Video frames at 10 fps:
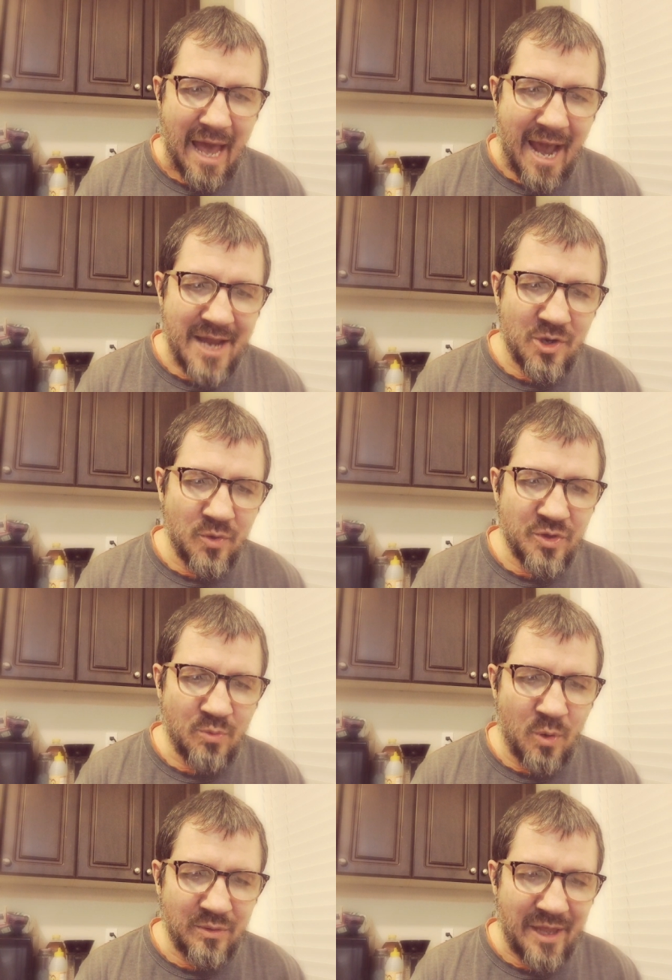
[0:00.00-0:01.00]
I know you
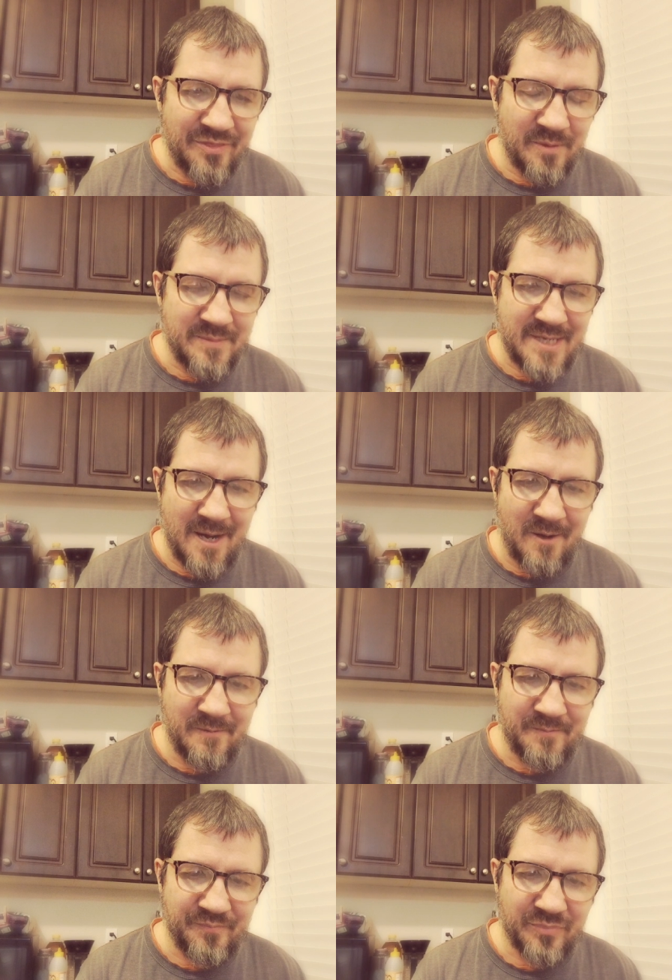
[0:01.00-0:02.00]
won't let them
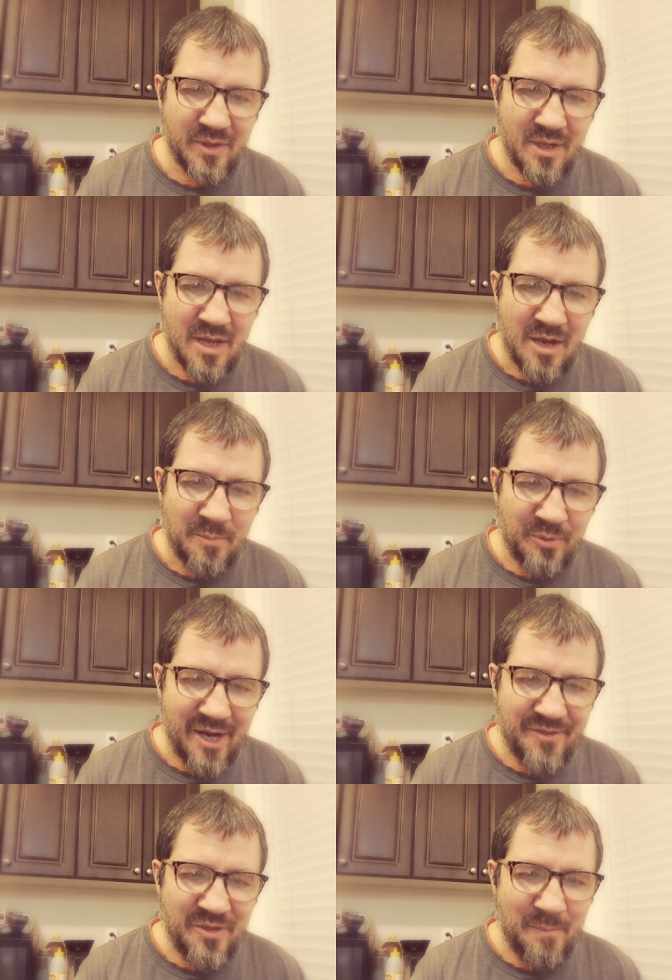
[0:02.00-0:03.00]
down
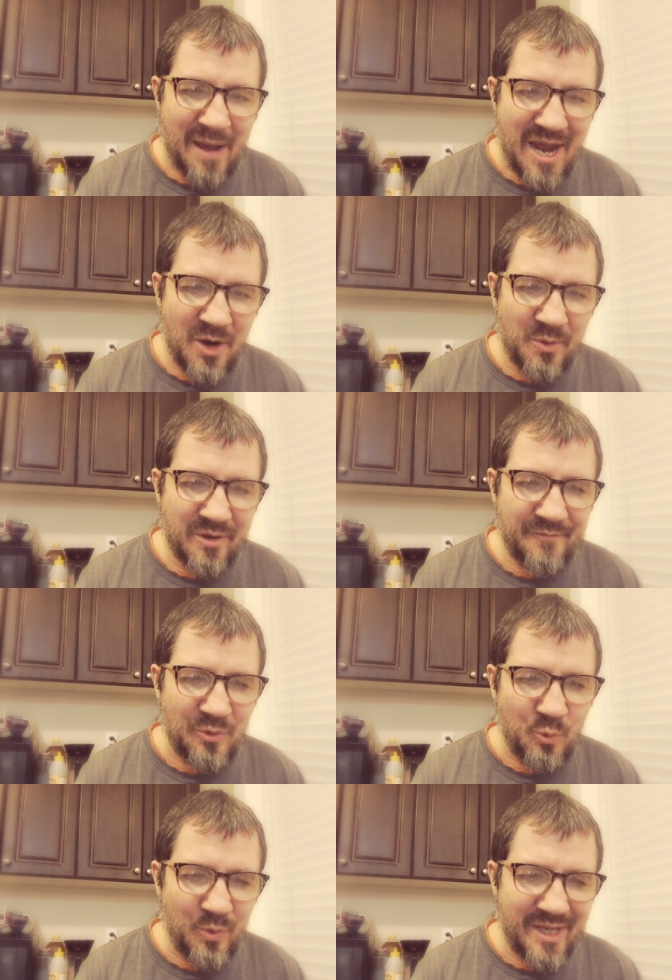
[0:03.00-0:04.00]
Break the power of
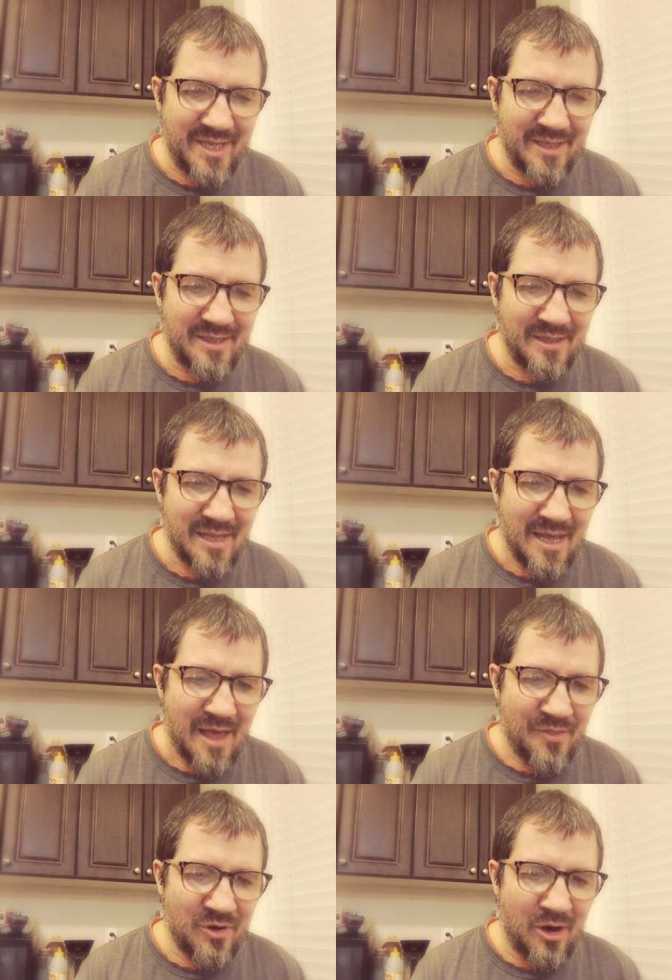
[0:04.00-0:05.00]
the wicked
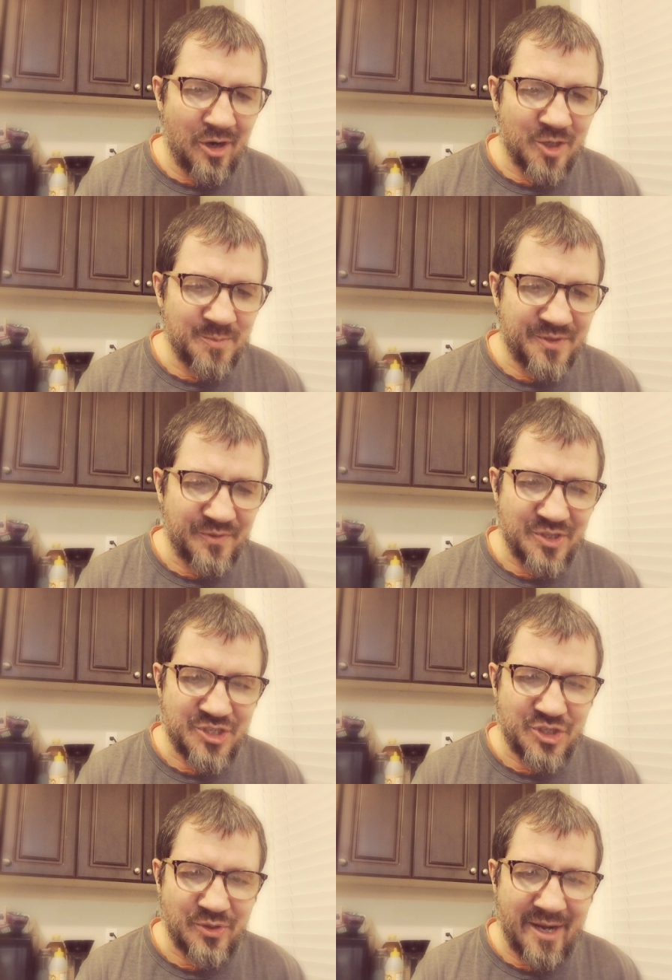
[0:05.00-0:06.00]
and their arms for
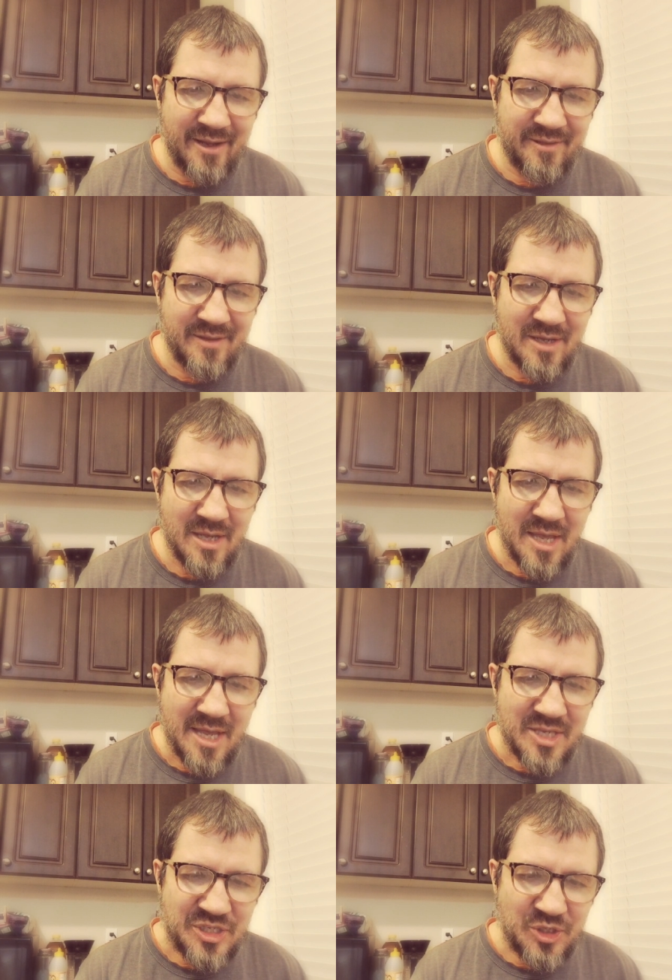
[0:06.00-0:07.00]
strength.
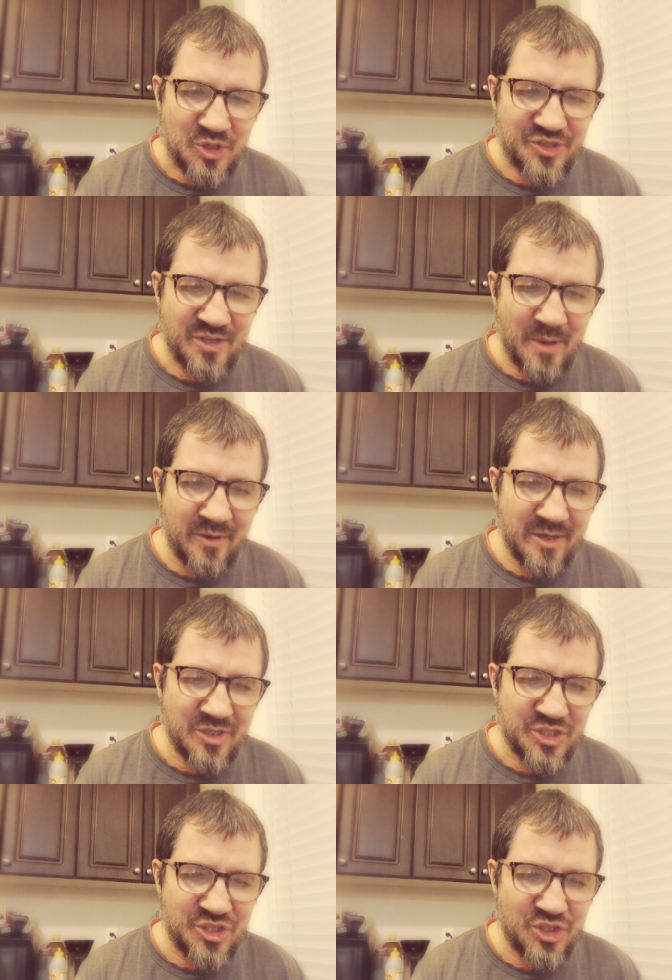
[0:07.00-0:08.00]
Search them out and
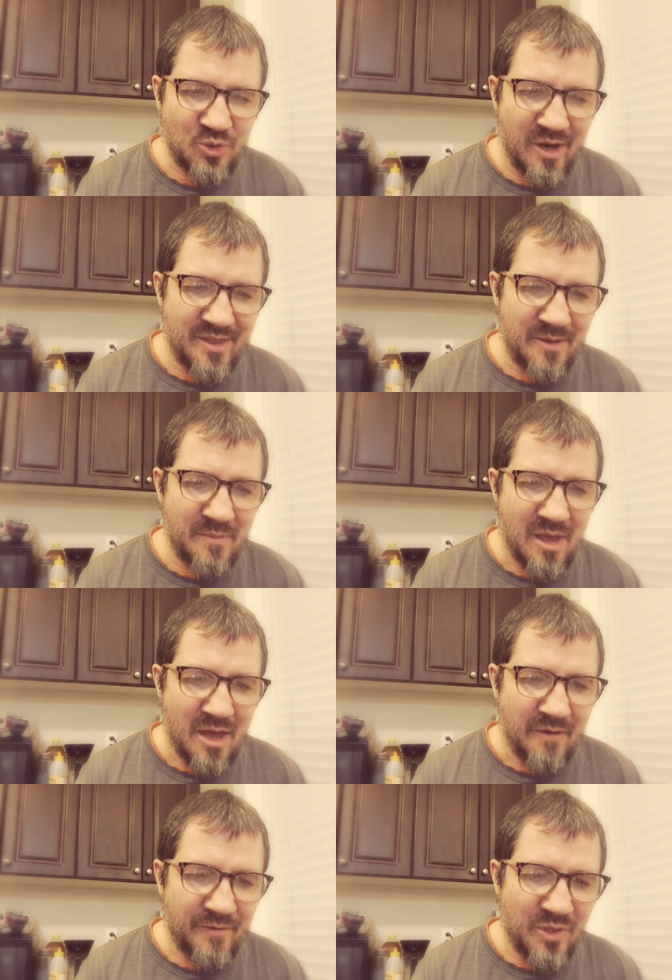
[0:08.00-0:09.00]
destroy them
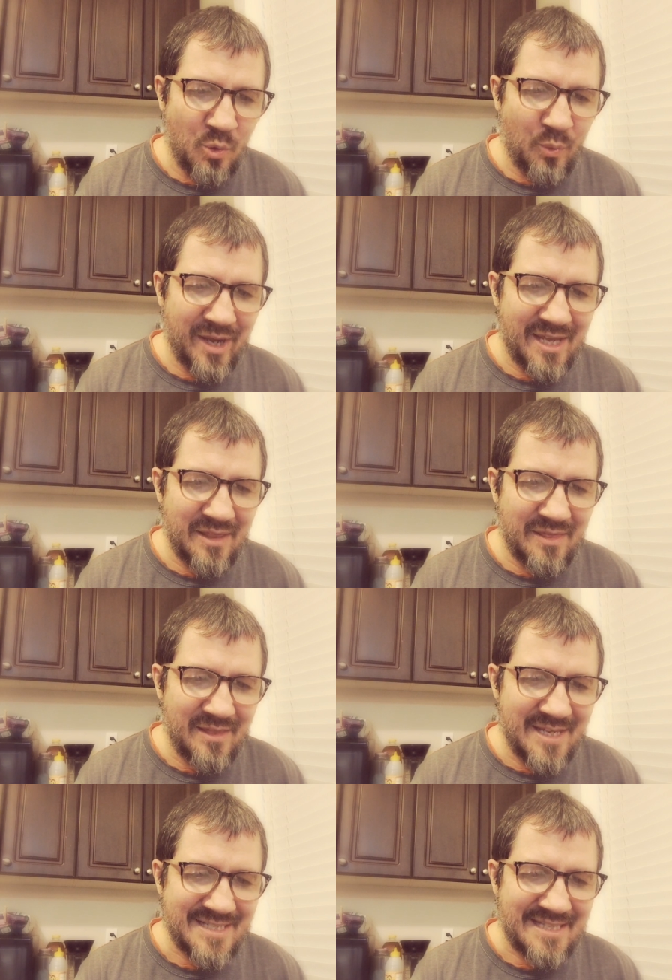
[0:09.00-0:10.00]
for the
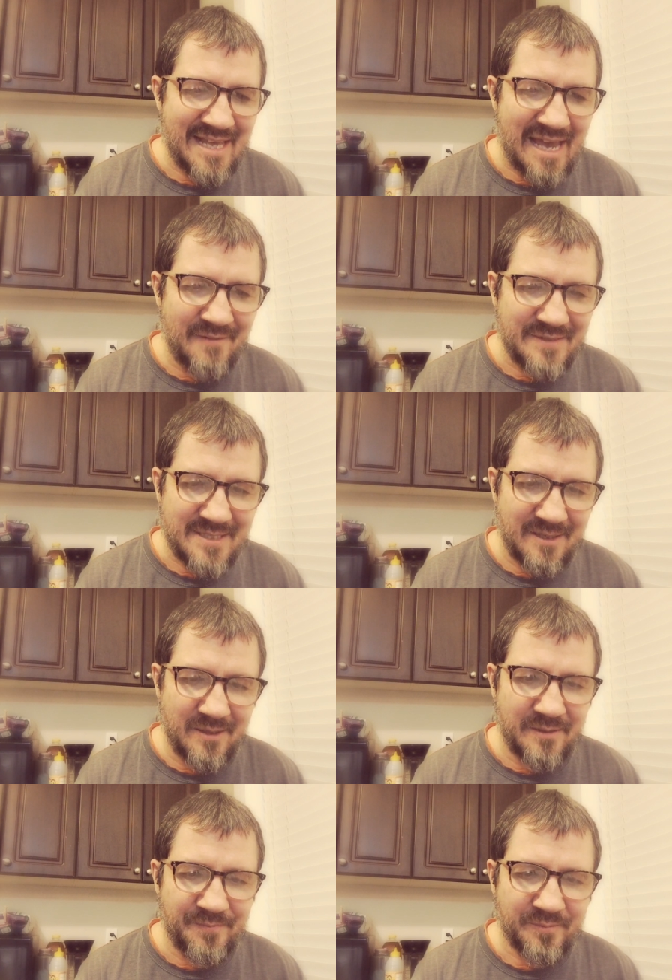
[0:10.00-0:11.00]
wickedness they have
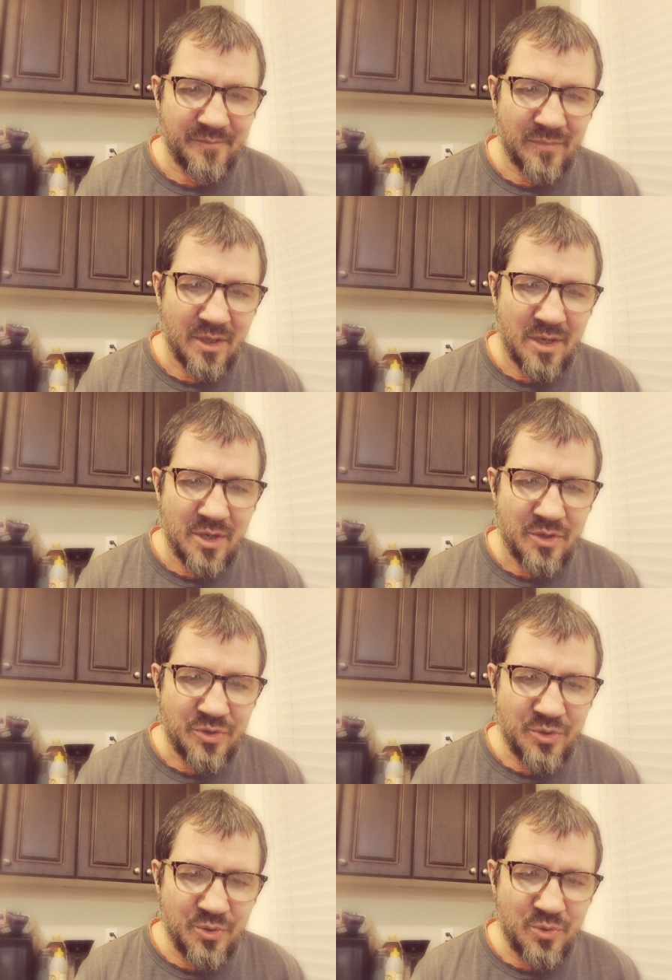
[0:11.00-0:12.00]
done.
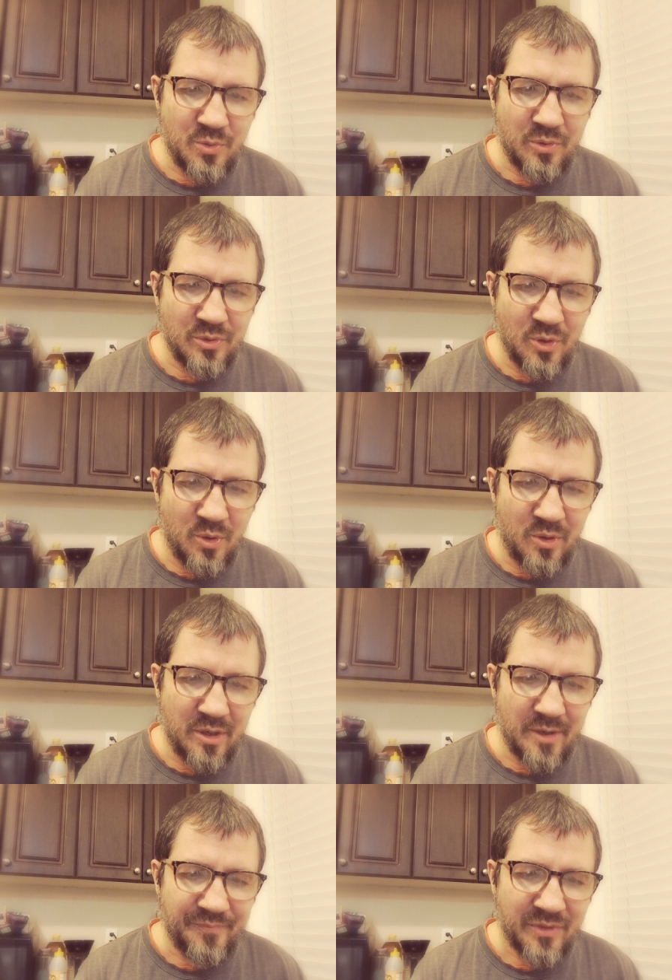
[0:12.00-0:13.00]
You,
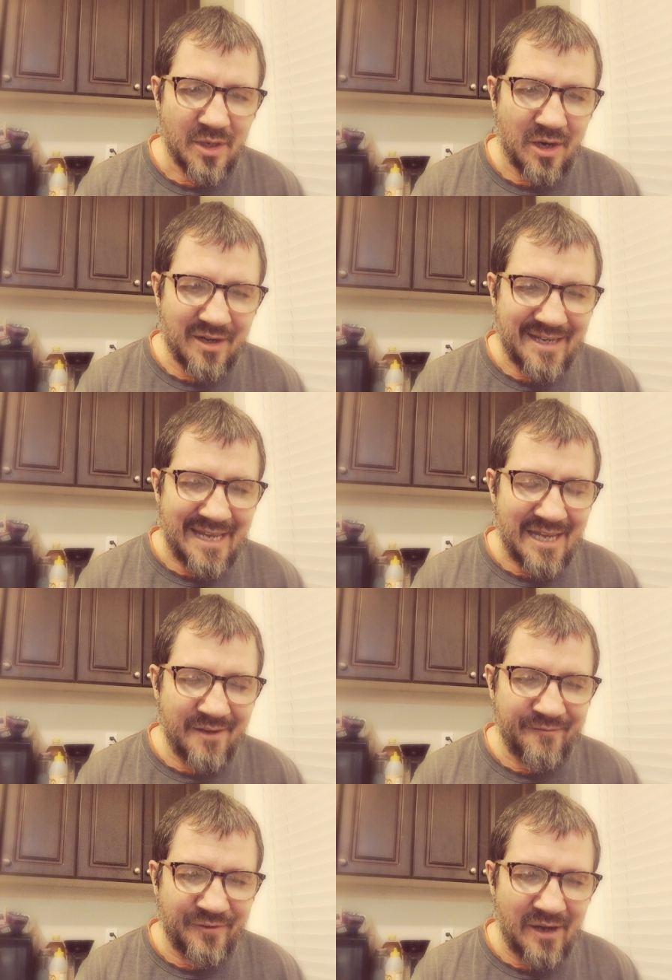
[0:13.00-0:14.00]
Lord, are
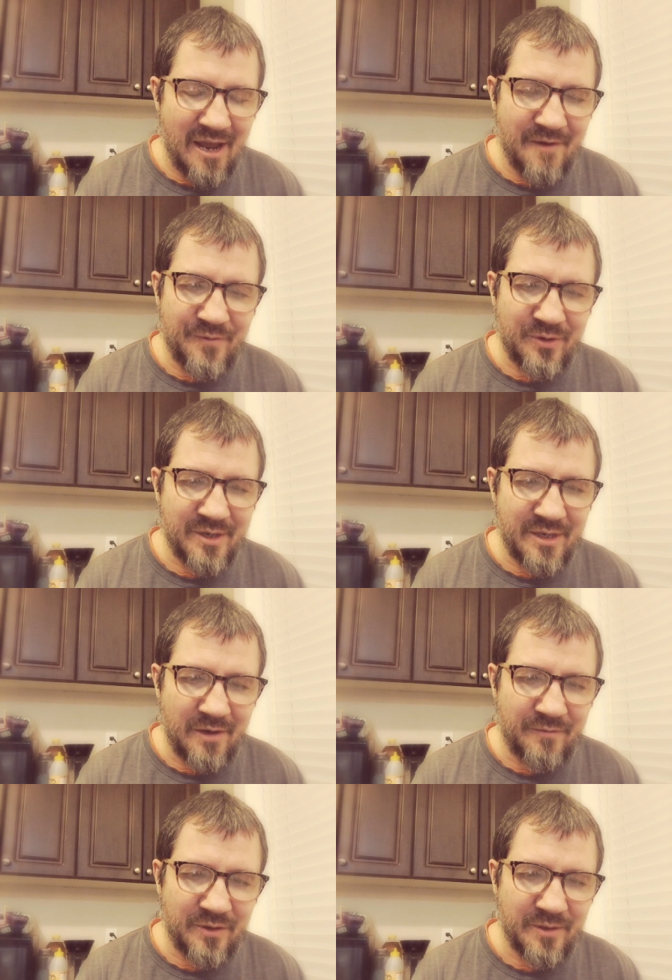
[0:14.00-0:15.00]
King forever and
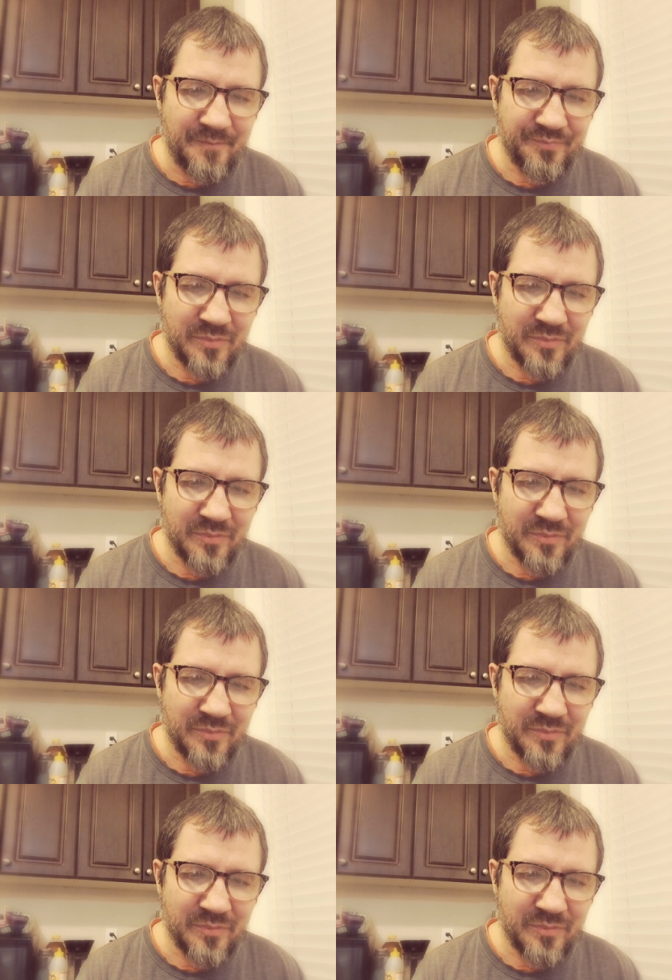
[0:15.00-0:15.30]
ever.